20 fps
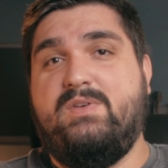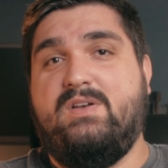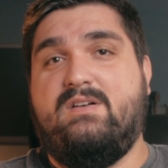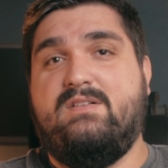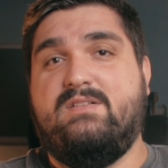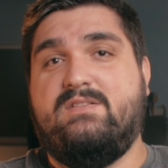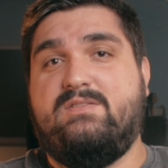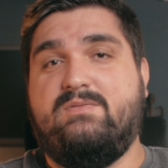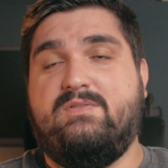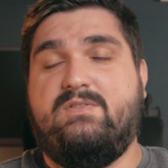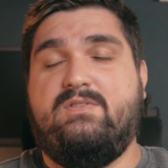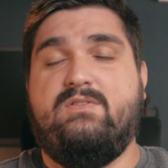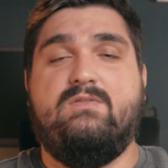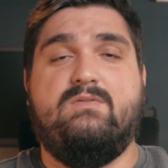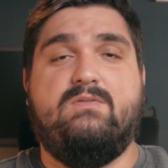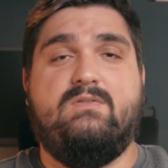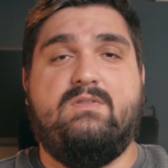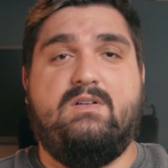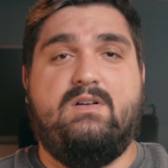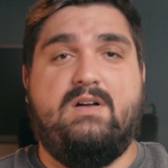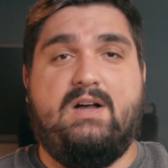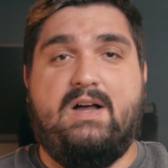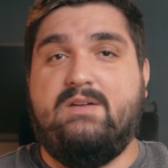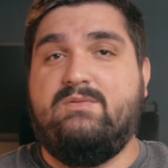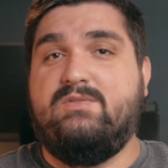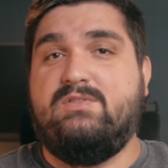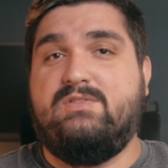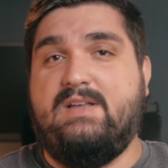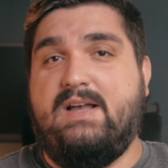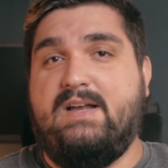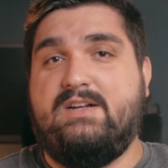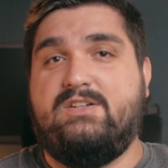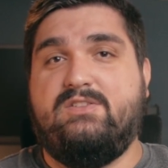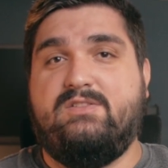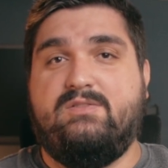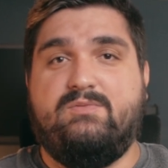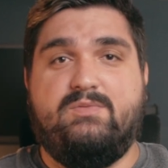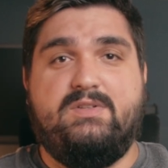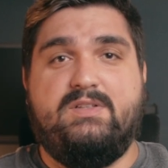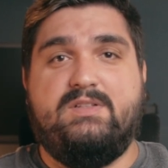Honest with you, I was
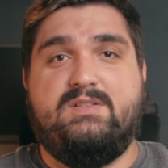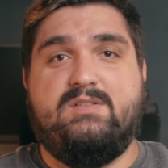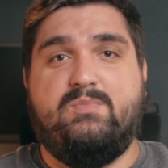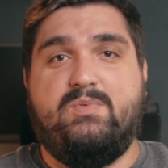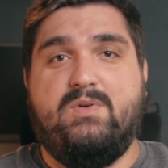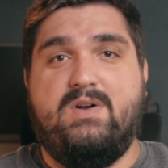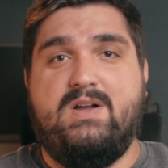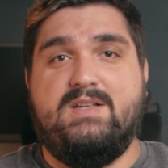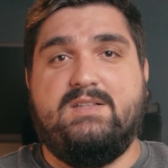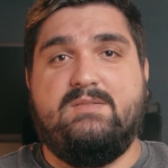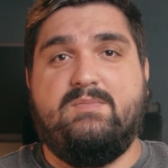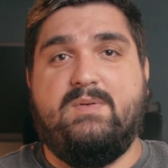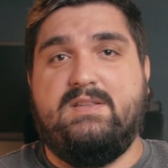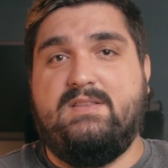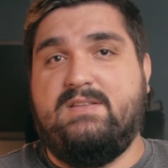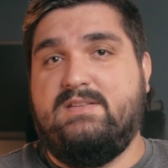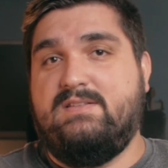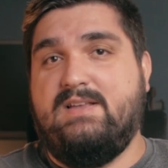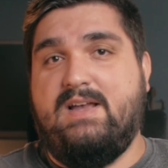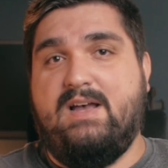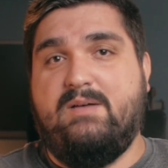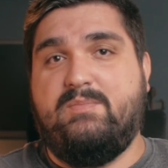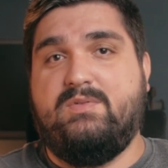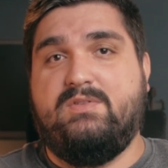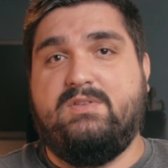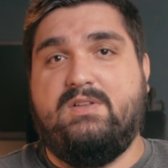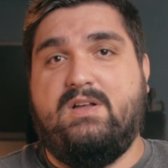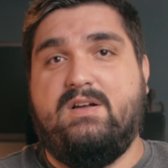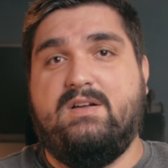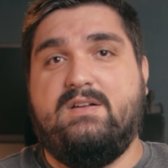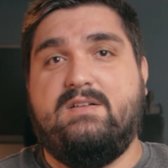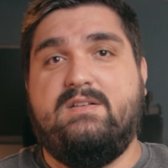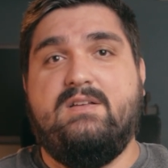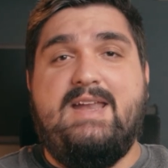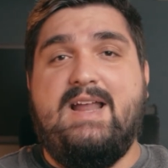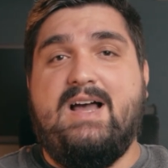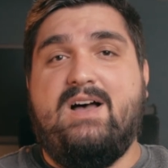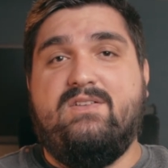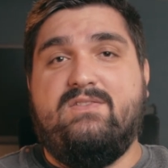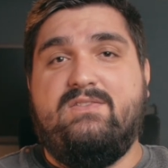actually really surprised by this Apple Log.
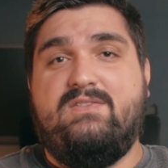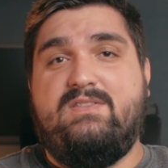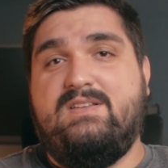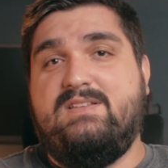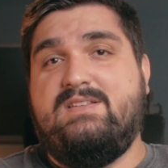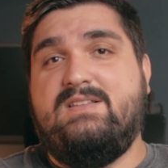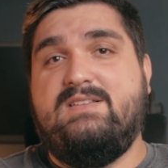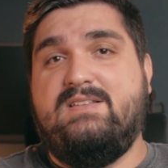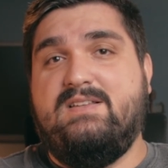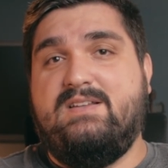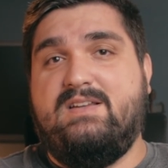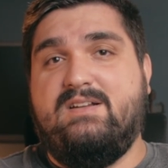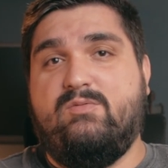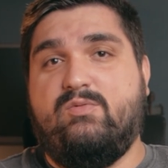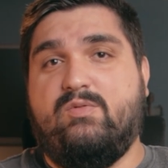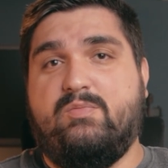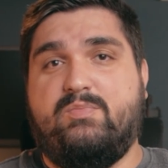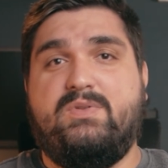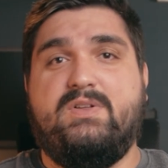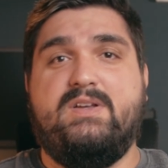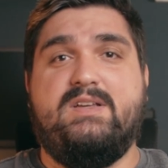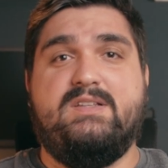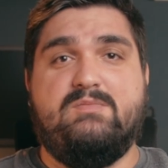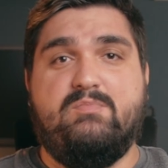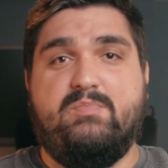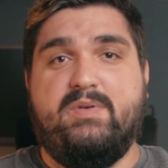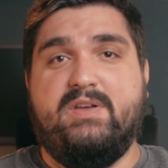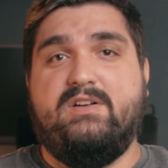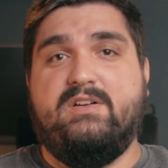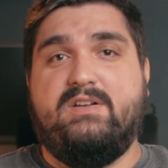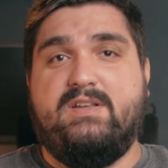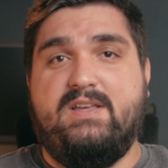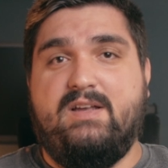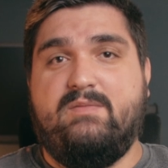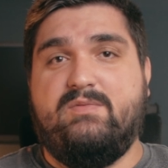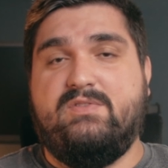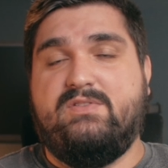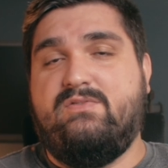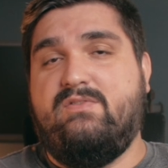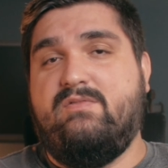Now, this isn't going to replace bigger
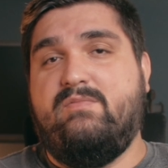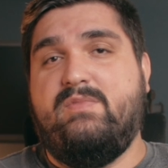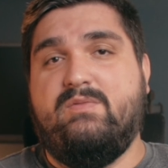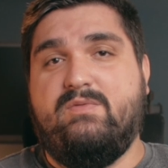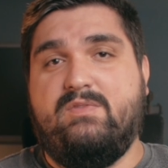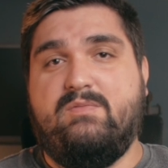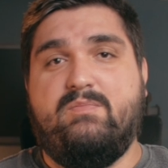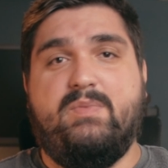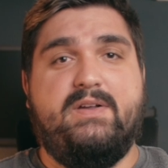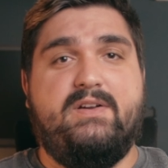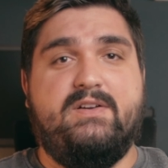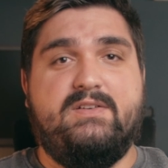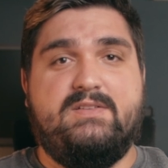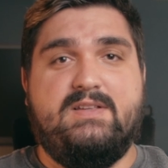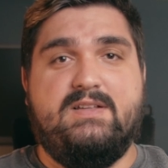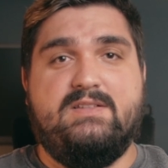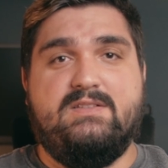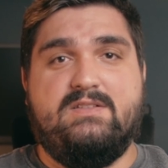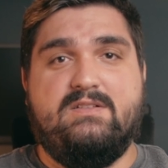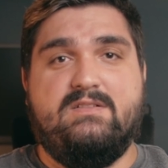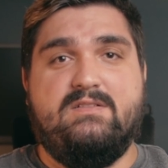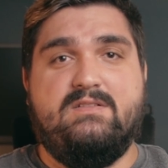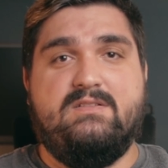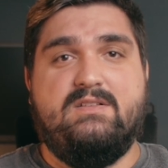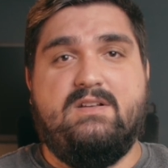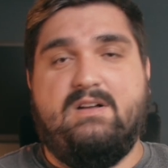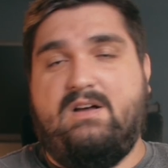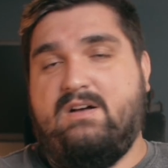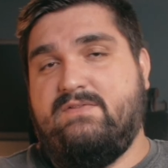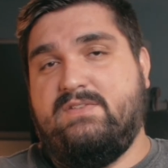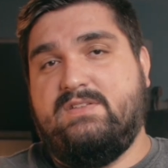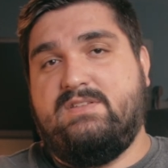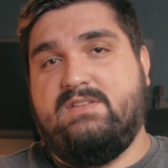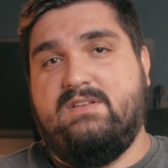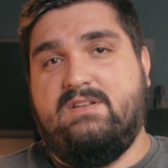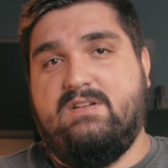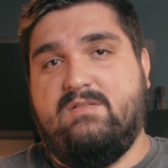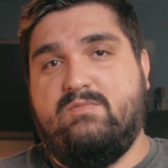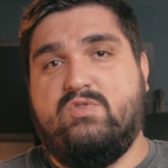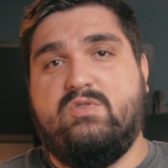cameras for me with bigger sensors, and
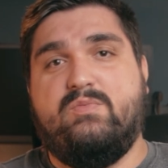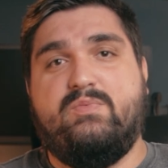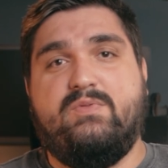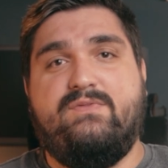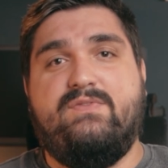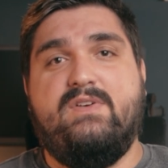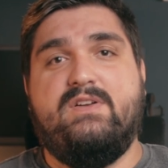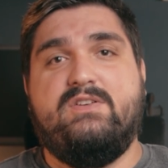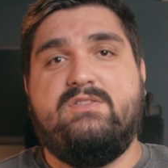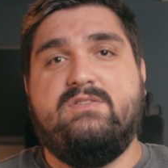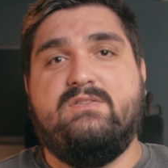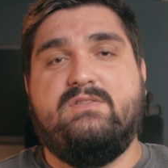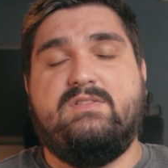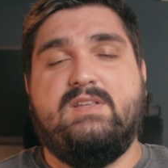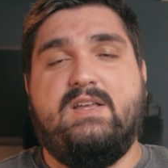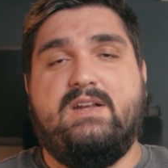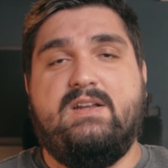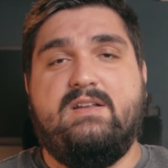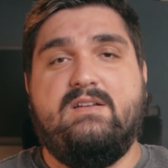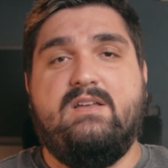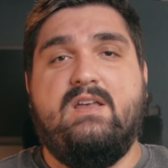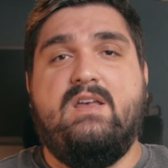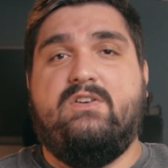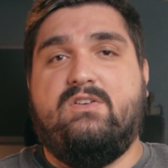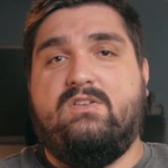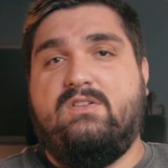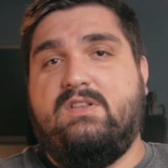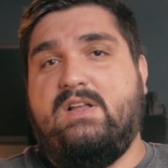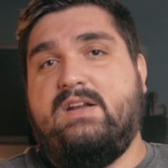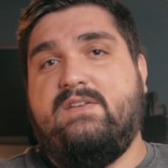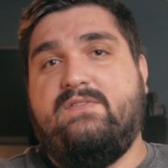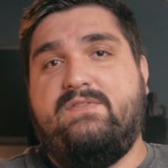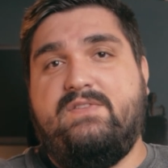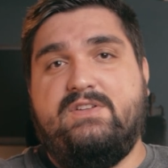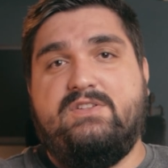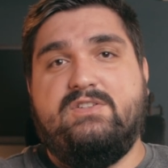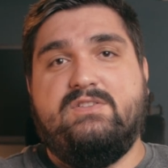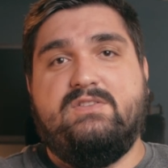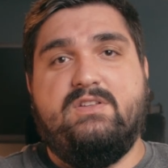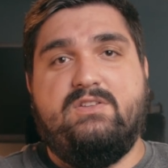obviously in a more professional setting, there are a lot of
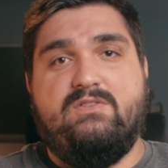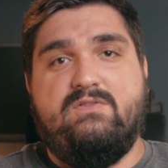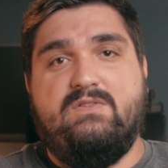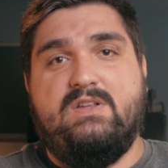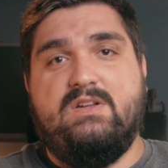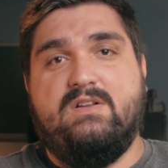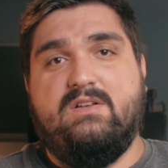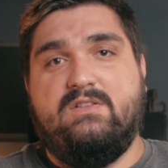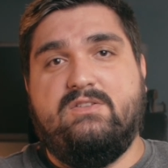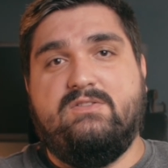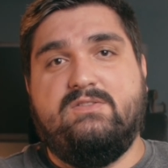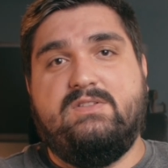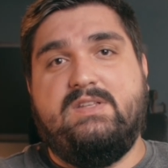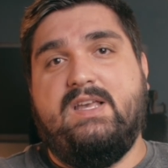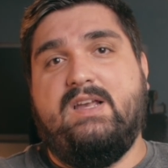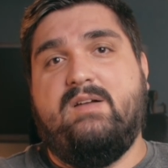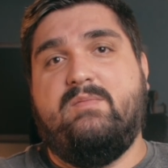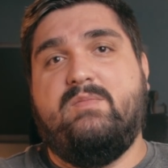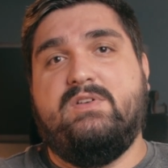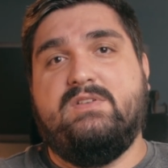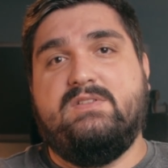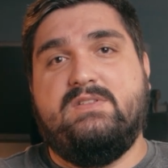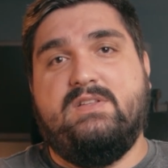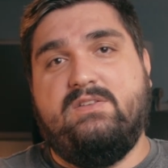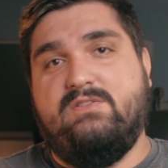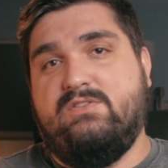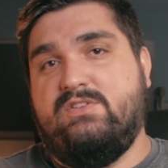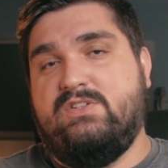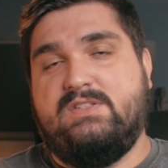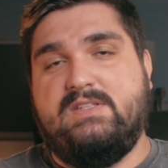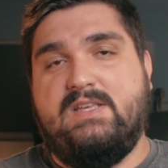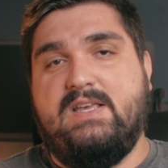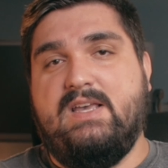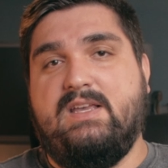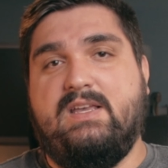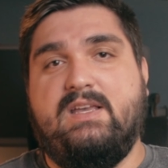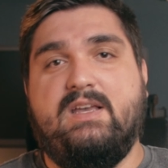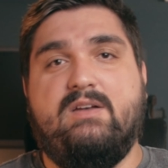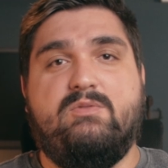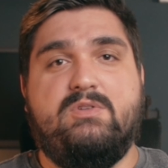features that you need on those cameras that you just
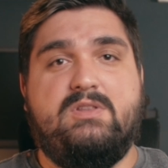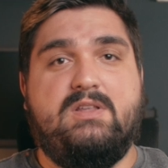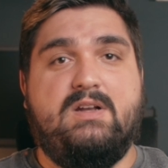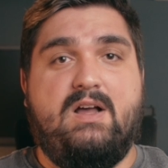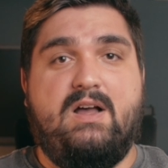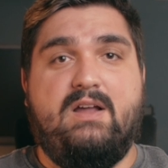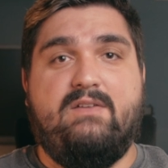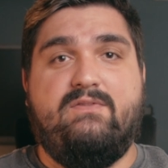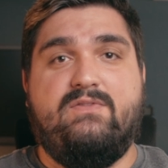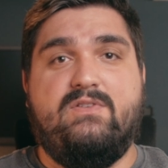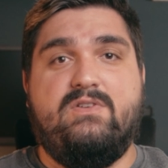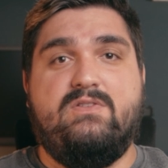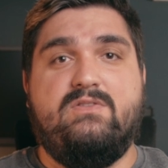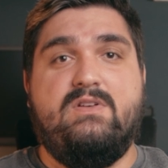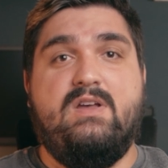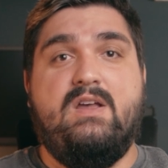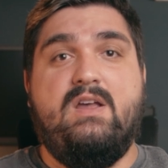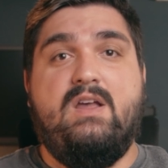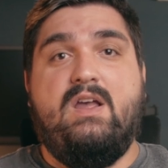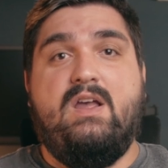can't get with an iPhone,